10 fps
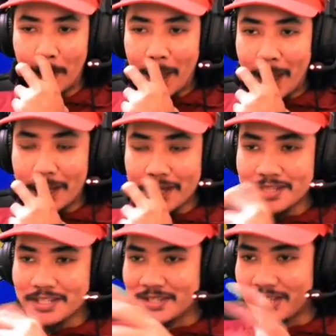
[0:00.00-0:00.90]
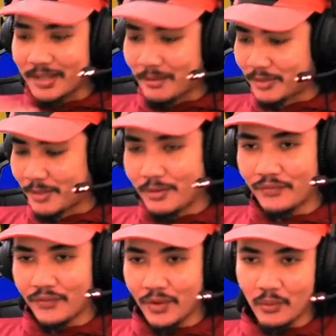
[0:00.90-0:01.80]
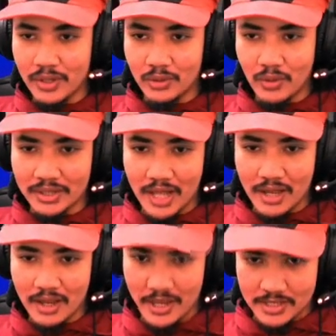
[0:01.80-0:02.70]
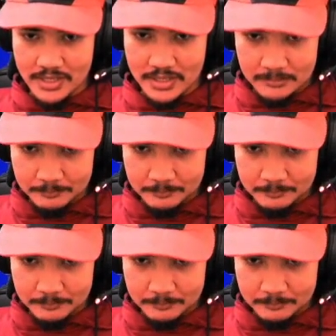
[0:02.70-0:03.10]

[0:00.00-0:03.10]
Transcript: I guess that's not up the perfect way to attack, guys,